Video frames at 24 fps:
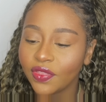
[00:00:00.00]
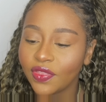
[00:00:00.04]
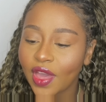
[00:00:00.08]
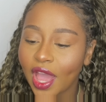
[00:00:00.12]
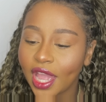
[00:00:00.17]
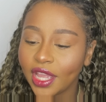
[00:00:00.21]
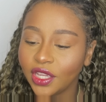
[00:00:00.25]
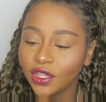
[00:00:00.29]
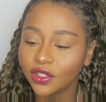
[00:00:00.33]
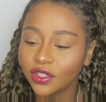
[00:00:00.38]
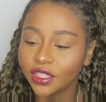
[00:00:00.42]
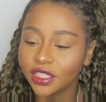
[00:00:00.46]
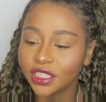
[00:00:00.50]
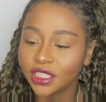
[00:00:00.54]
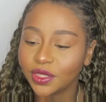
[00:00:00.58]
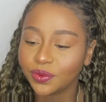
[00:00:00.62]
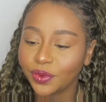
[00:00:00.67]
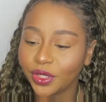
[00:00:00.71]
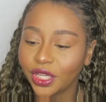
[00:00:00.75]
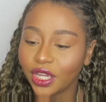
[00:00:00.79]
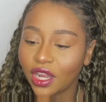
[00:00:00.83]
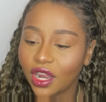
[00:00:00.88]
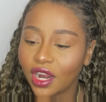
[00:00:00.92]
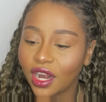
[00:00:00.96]
That you're a
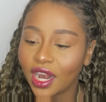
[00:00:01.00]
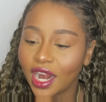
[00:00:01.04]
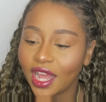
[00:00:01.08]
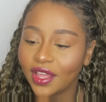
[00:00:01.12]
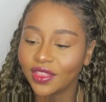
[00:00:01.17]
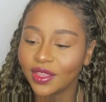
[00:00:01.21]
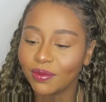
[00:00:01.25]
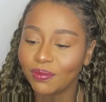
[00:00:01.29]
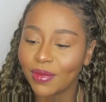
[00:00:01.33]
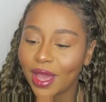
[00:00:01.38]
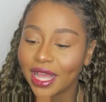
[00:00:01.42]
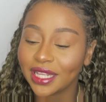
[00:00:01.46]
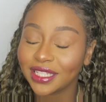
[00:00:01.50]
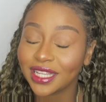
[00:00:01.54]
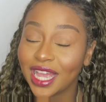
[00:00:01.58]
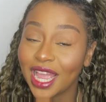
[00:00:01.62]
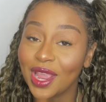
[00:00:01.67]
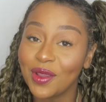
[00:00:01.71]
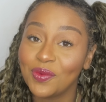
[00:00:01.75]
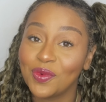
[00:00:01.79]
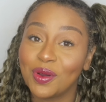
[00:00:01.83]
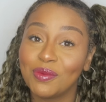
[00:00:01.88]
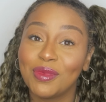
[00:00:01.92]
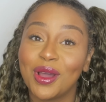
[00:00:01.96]
sweetheart and the best
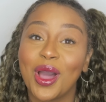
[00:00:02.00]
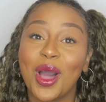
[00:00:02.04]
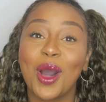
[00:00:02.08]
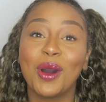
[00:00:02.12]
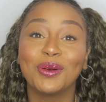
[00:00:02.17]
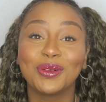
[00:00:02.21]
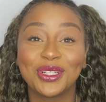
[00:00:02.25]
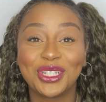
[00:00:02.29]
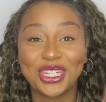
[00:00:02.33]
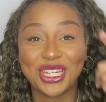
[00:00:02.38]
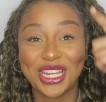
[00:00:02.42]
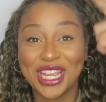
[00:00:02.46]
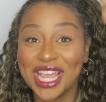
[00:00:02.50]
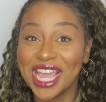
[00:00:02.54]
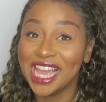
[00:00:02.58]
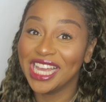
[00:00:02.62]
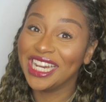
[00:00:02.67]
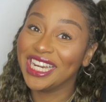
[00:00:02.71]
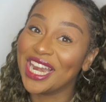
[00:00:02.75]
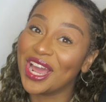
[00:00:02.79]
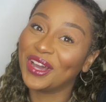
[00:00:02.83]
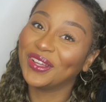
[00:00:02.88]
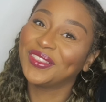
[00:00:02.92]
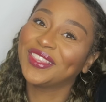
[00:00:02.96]
hype woman. Oh
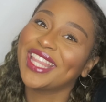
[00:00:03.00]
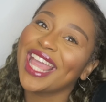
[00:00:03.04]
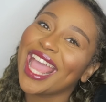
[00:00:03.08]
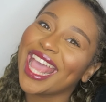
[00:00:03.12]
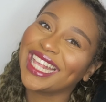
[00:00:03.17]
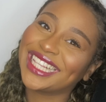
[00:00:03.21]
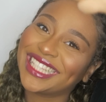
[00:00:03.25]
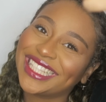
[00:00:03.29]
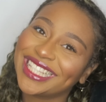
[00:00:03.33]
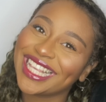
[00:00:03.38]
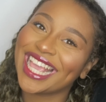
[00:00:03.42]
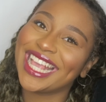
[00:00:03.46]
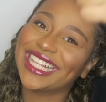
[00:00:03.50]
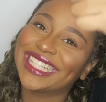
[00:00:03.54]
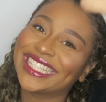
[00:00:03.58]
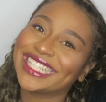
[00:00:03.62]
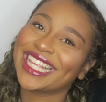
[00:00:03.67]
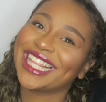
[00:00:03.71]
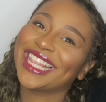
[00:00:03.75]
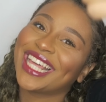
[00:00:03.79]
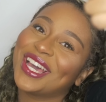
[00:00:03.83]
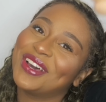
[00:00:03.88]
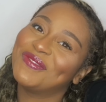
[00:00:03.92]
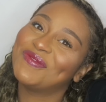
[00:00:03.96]
cheer, no, this is
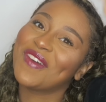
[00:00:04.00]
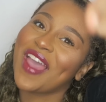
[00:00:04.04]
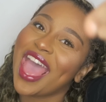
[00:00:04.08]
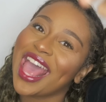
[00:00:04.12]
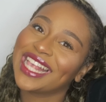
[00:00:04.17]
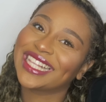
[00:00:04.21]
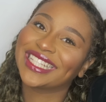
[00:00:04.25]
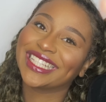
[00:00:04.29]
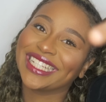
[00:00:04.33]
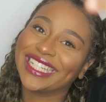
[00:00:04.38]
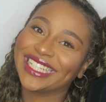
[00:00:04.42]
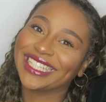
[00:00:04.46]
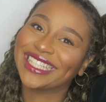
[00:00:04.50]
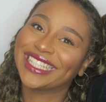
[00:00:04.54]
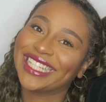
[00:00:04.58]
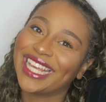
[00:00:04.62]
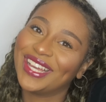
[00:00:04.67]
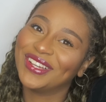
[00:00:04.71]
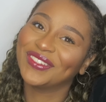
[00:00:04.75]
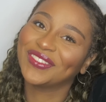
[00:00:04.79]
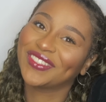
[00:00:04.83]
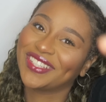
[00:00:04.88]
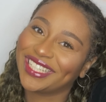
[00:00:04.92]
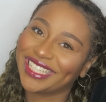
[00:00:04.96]
the best
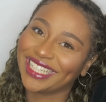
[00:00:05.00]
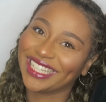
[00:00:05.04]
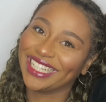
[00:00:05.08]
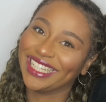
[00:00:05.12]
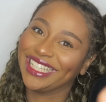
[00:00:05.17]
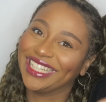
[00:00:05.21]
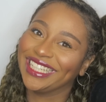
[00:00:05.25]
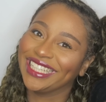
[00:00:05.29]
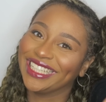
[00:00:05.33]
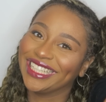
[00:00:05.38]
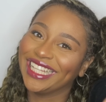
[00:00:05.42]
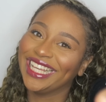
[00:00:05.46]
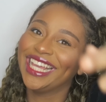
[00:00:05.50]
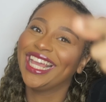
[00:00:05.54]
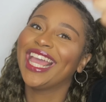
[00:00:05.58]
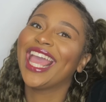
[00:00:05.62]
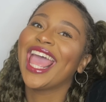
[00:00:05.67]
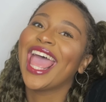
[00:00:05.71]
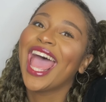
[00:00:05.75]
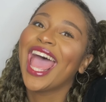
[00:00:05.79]
assumption.